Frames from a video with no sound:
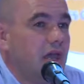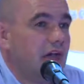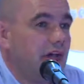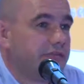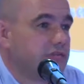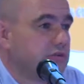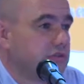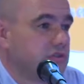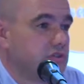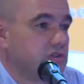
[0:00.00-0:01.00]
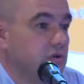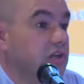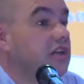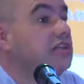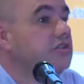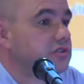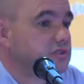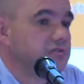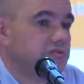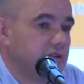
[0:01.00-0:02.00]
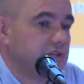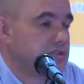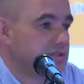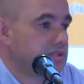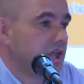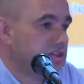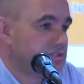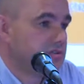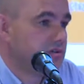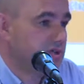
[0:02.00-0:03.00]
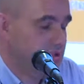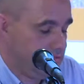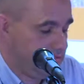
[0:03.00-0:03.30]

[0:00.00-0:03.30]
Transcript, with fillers: have courses on literature, for instance, history,